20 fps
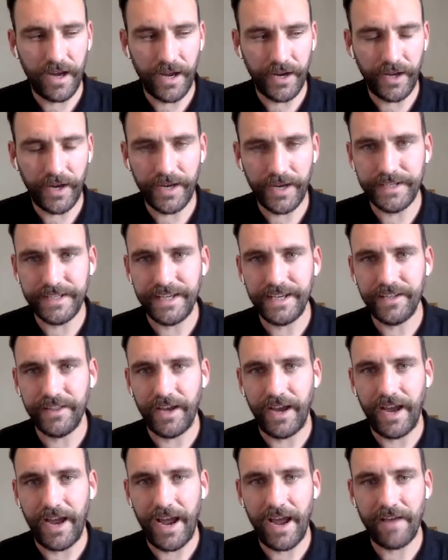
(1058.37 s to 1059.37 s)
an idea
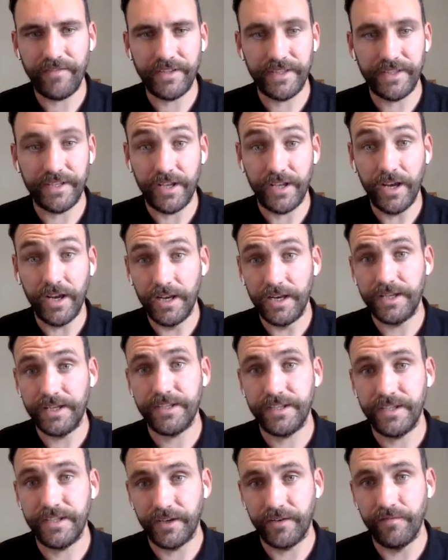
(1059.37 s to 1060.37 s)
that having this
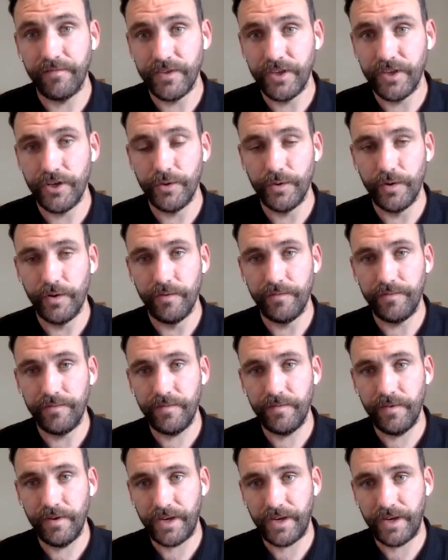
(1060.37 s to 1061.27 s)
holistic view of